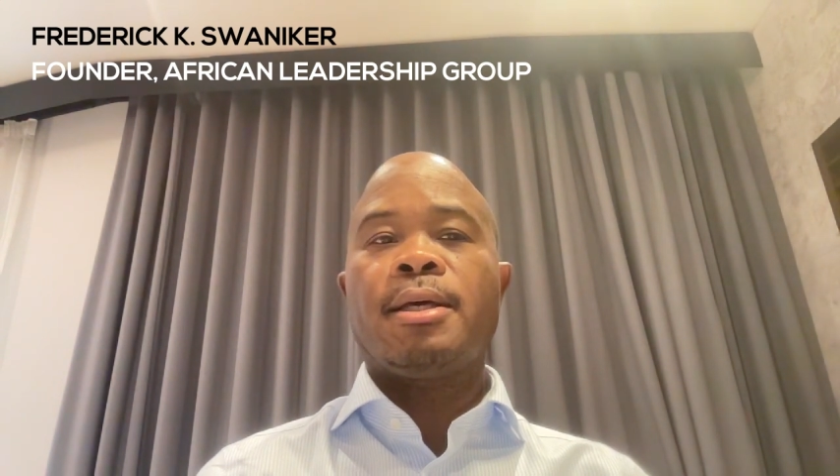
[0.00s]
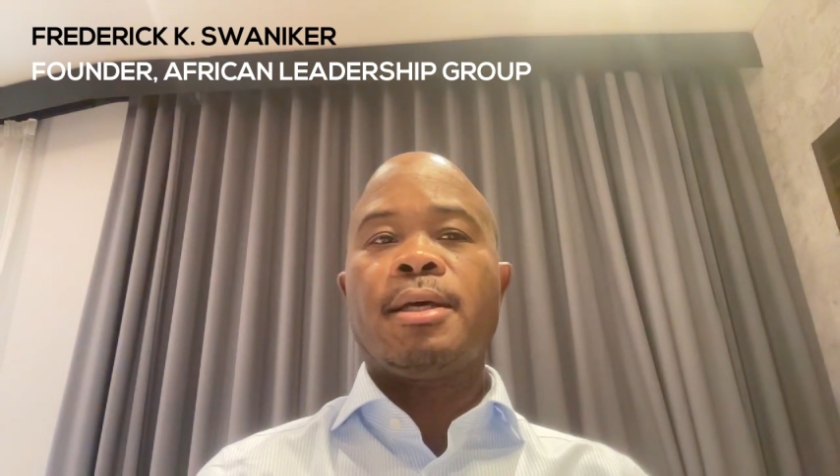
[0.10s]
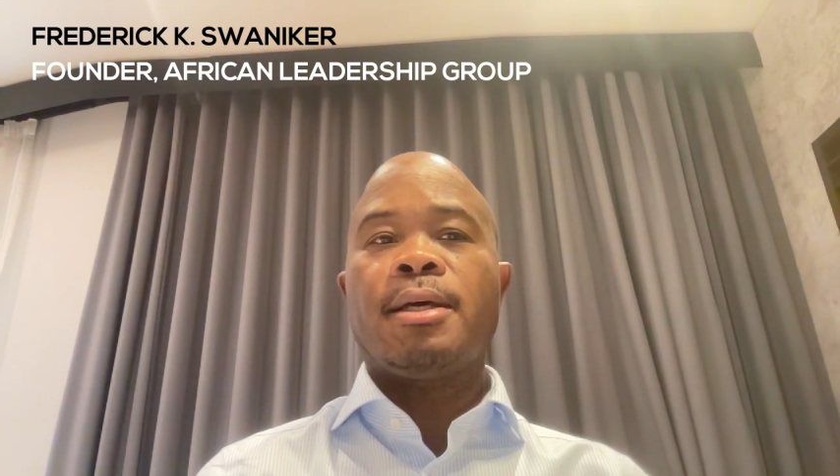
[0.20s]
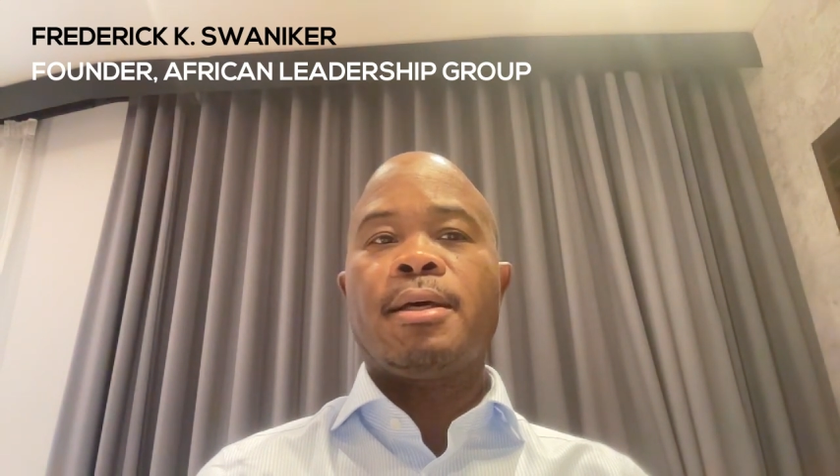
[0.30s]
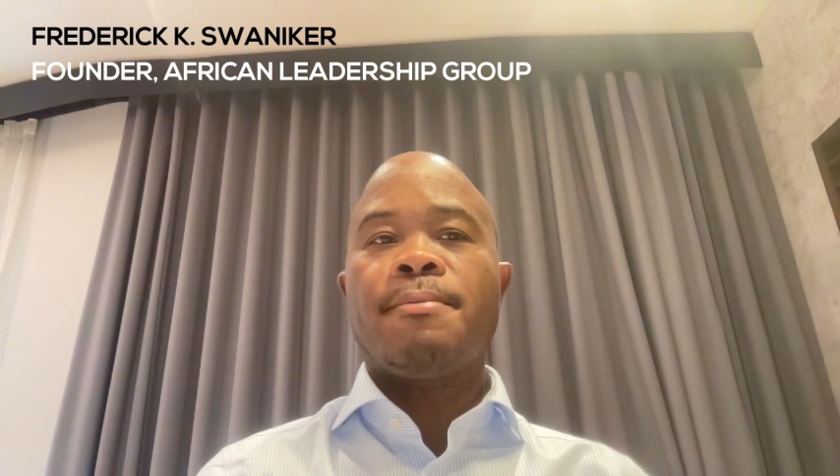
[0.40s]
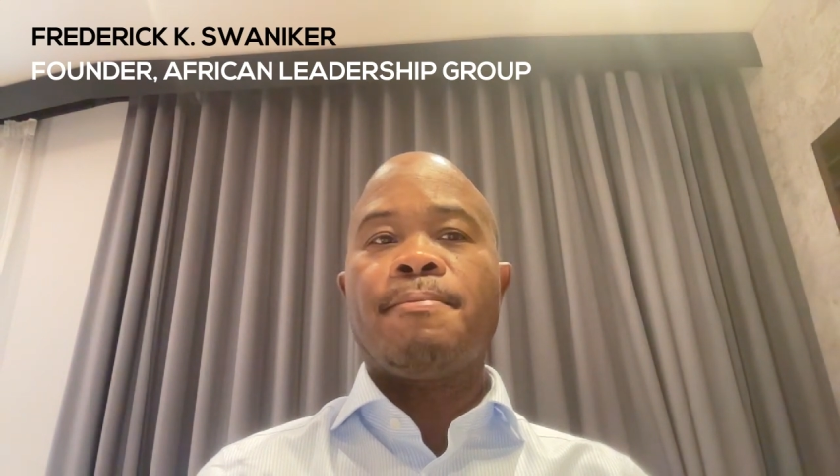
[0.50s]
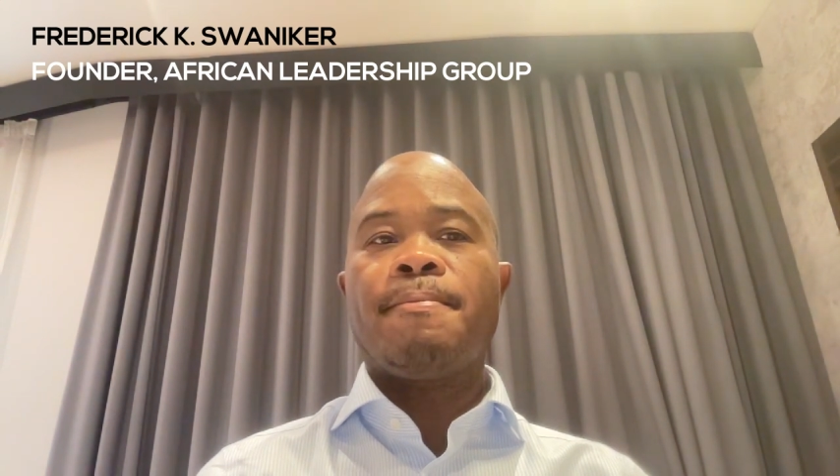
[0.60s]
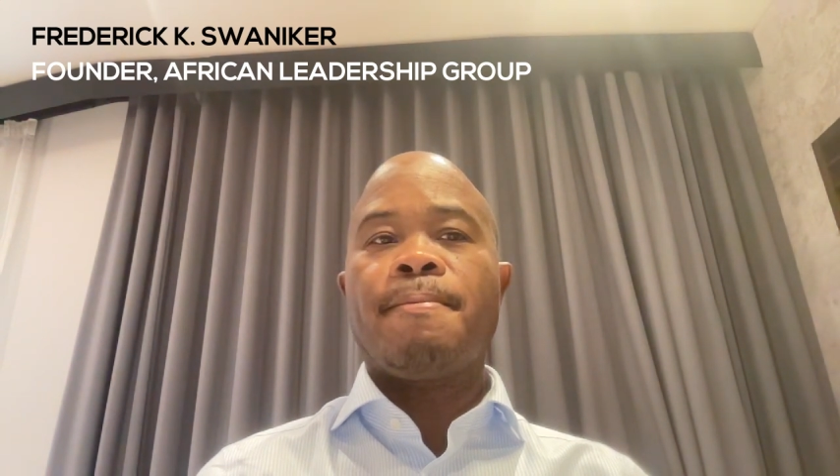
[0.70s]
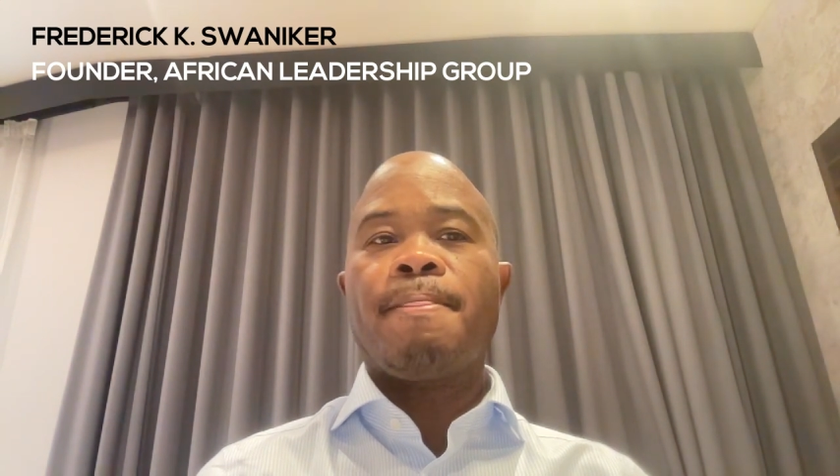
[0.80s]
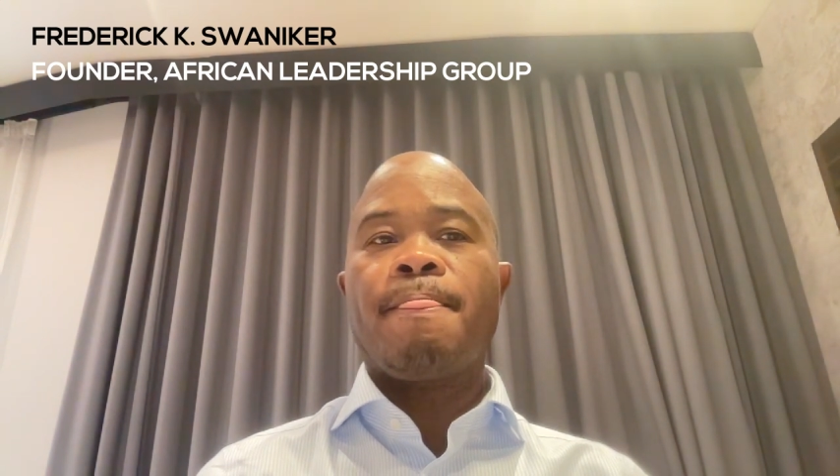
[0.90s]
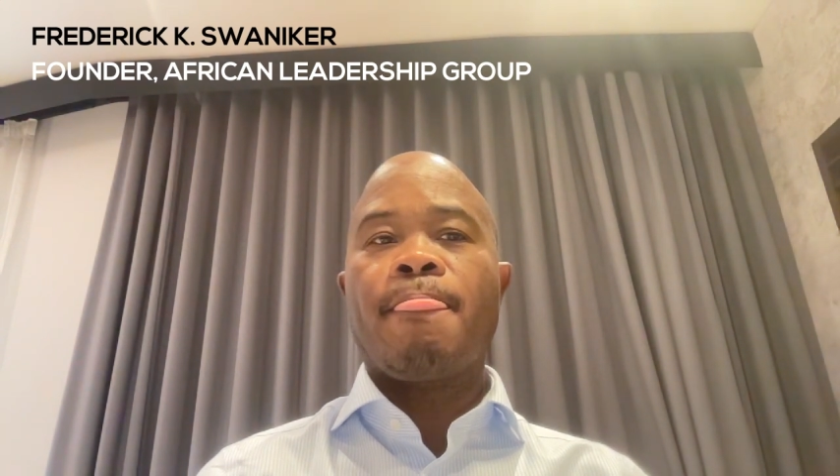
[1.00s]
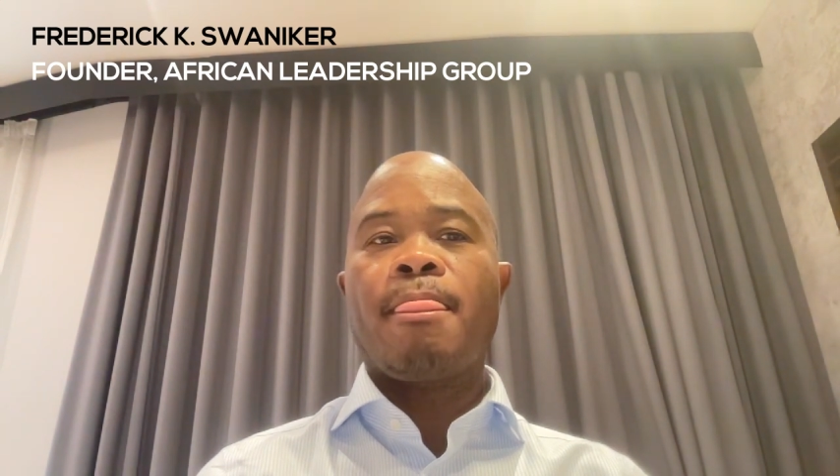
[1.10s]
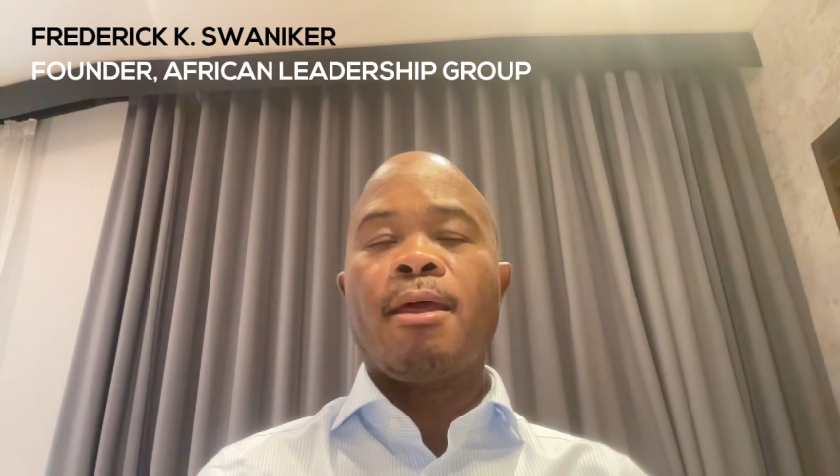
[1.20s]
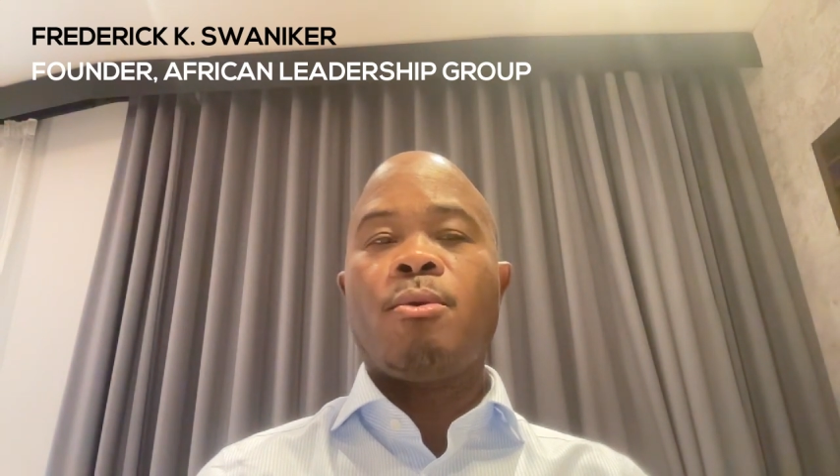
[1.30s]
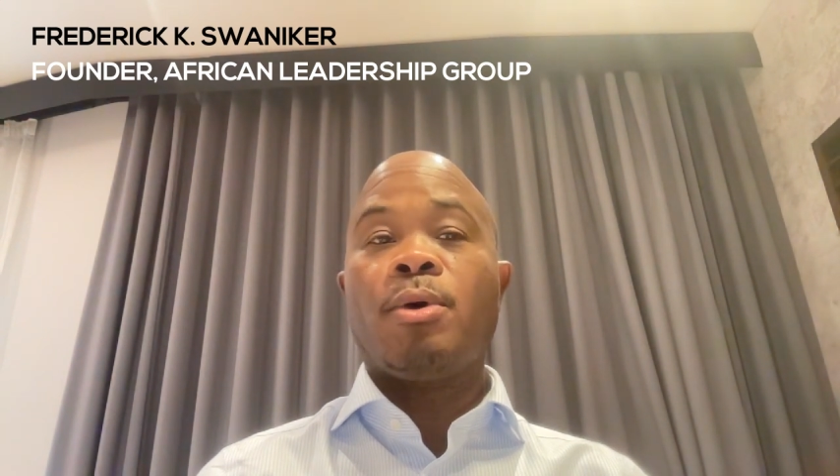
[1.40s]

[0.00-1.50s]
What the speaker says: an